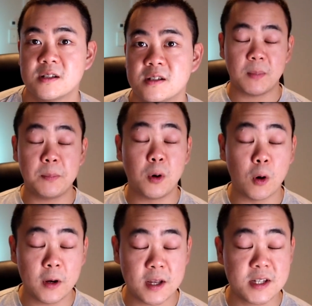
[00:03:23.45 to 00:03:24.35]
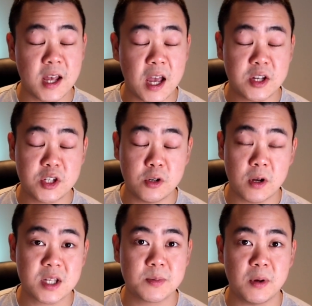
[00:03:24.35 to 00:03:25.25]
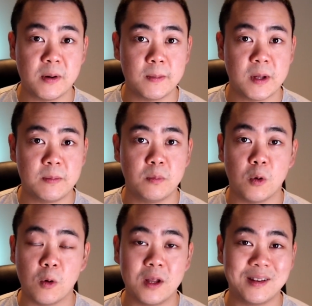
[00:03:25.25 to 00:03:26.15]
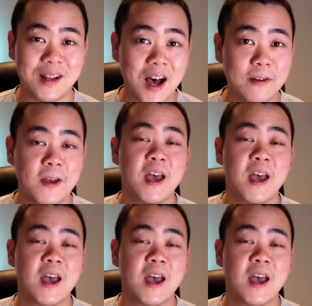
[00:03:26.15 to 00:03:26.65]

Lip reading: My point is, as you experiment more in life